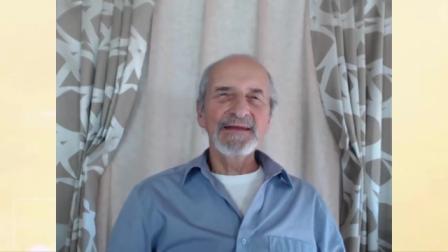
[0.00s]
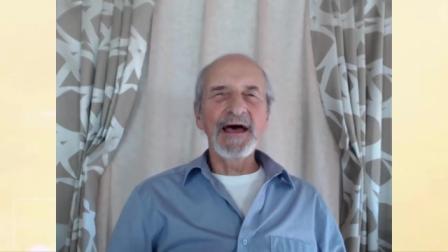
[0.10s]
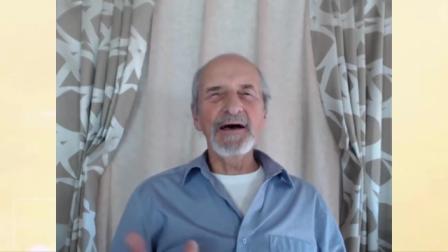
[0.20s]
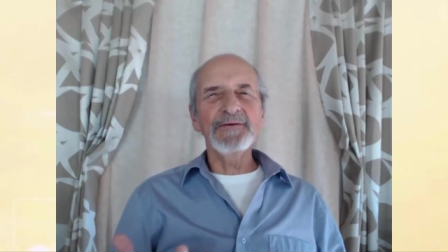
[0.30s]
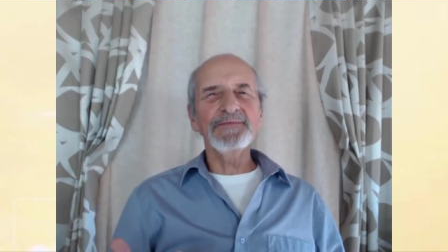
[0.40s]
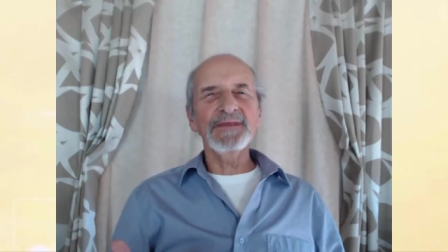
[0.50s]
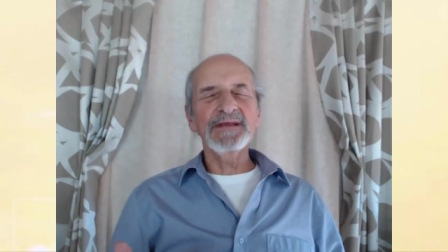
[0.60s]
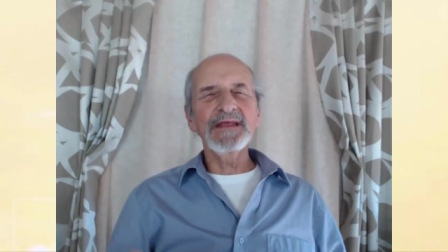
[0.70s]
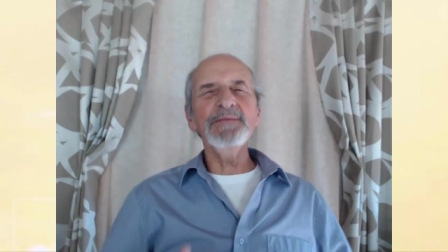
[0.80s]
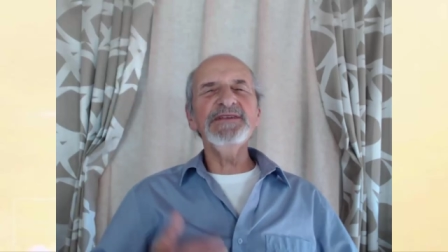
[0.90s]
Now,
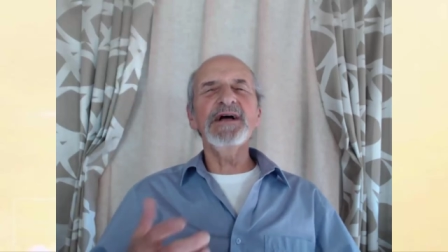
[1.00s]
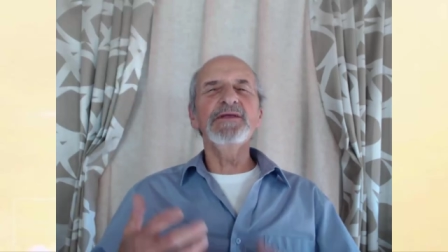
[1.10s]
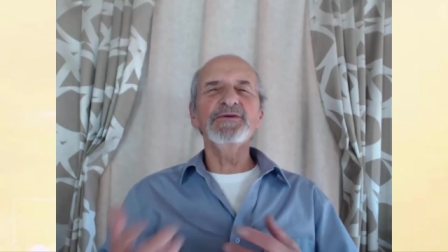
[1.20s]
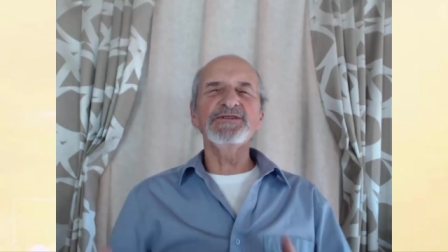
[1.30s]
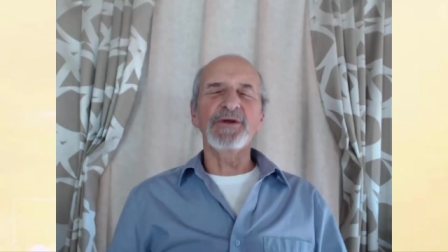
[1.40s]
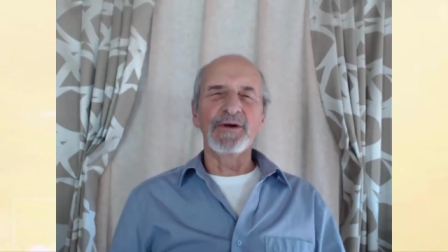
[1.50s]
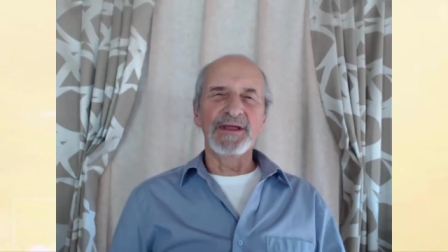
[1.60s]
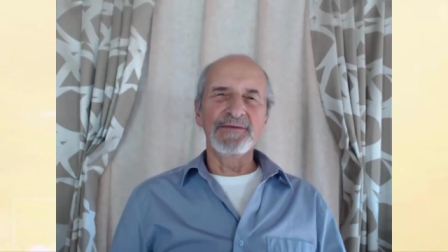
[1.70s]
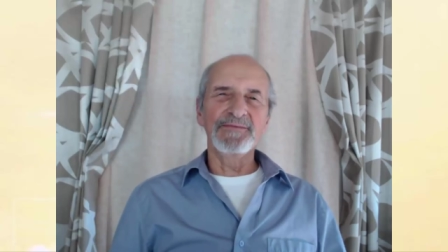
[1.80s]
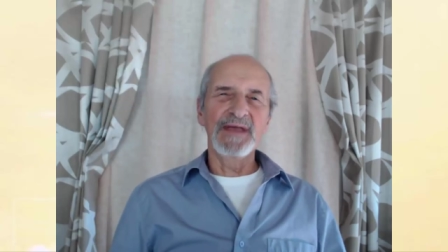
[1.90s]
let me tell you a
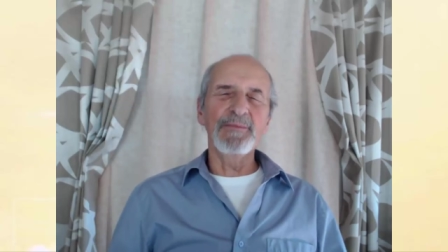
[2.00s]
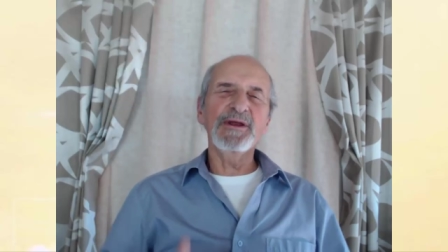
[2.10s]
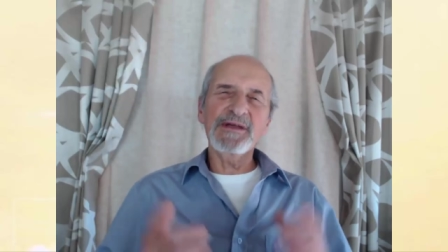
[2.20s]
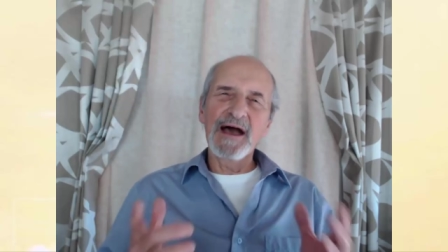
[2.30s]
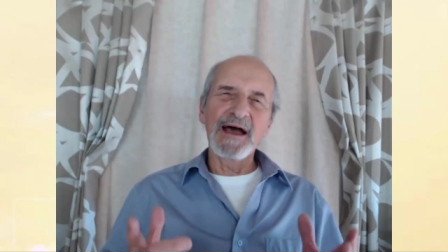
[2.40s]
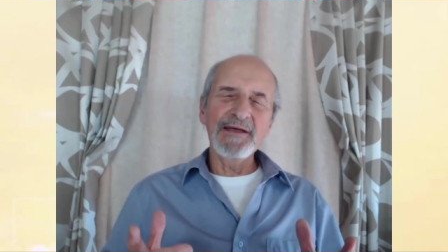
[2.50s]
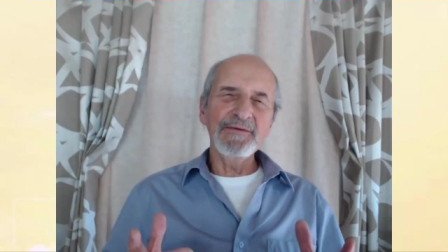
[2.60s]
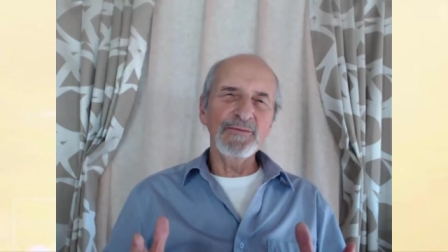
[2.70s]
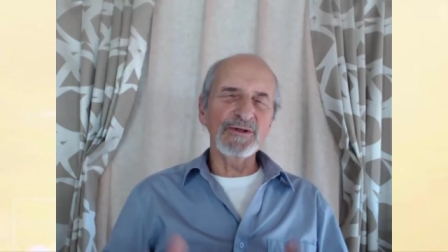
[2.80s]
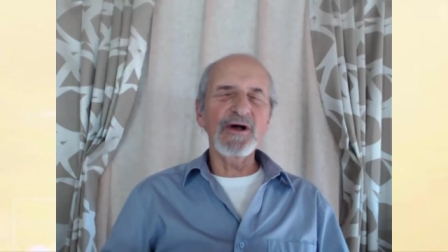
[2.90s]
story about a guy.
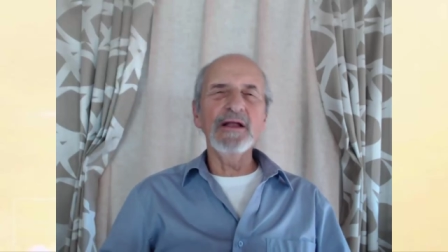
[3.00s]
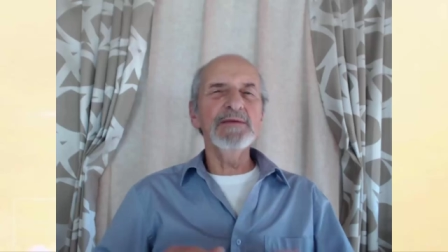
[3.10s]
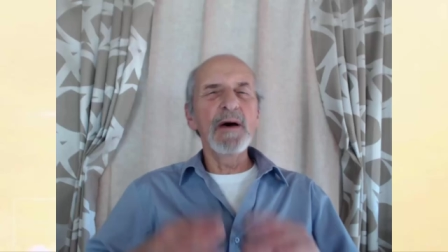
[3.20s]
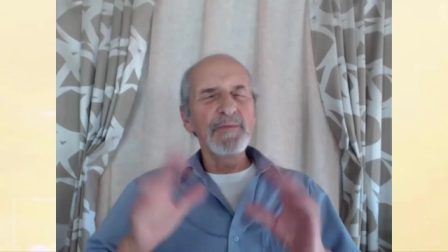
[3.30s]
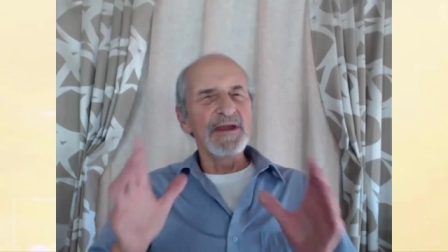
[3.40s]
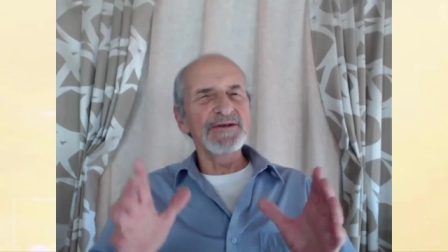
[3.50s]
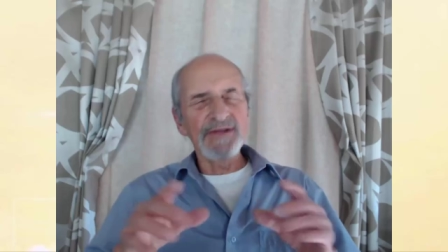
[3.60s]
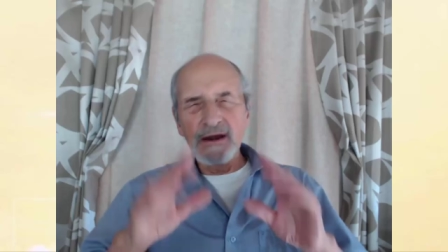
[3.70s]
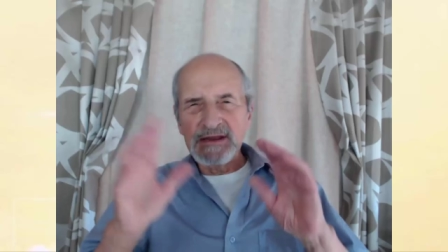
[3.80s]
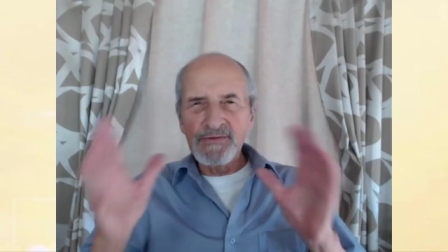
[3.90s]
We'll call him Amir, it's
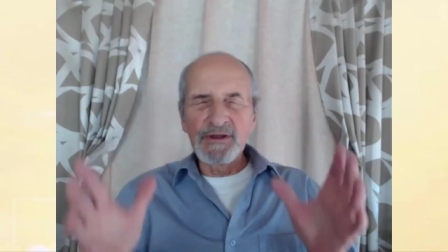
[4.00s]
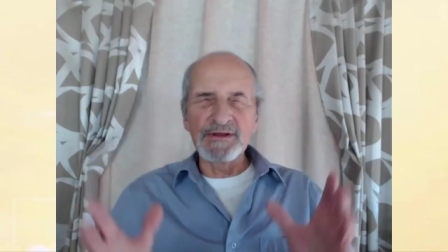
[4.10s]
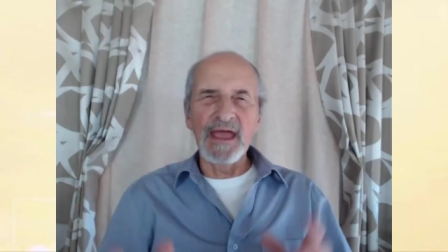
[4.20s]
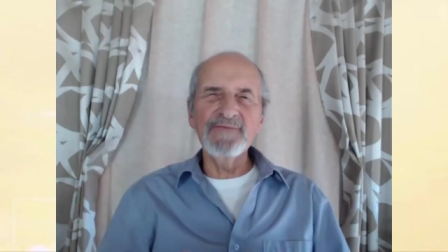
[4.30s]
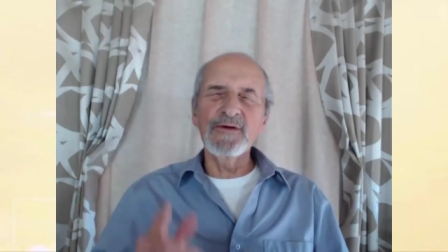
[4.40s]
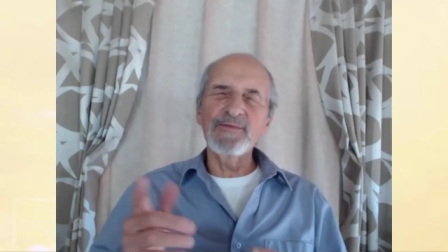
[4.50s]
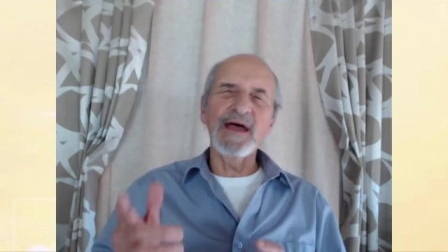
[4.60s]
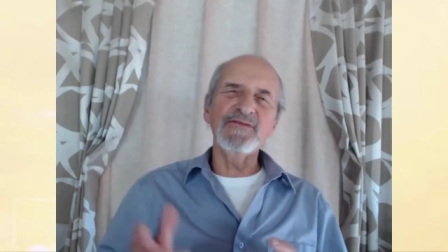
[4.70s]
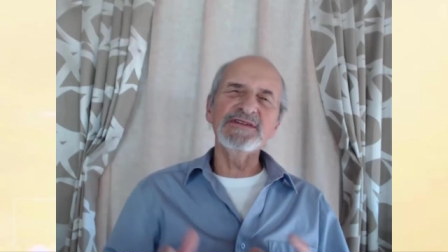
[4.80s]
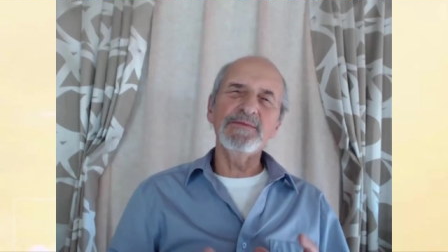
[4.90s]
not his real name for
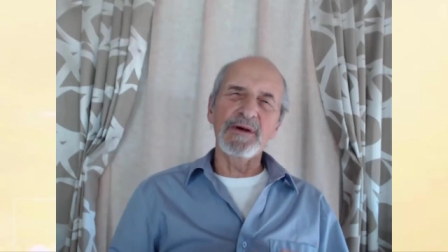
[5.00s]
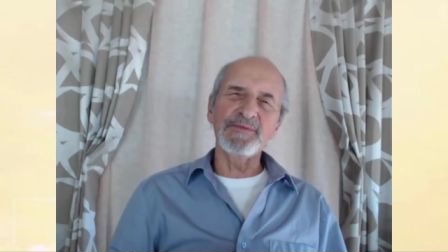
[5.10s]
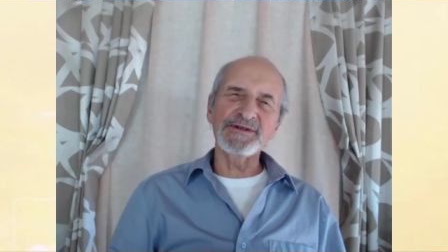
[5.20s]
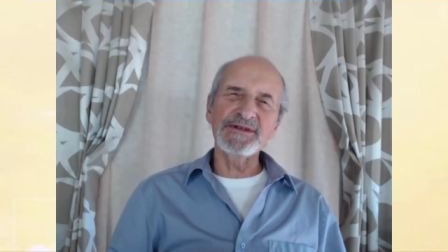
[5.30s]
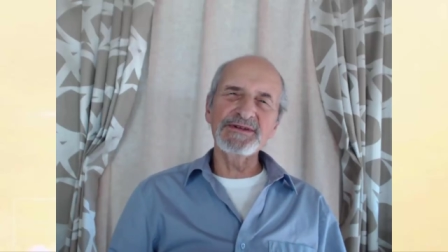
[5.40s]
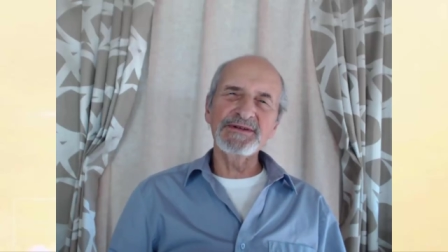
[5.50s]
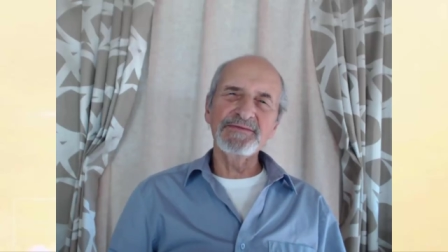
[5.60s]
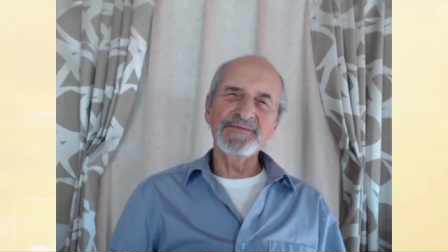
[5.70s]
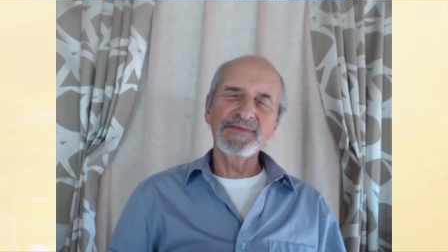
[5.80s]
privacy purposes.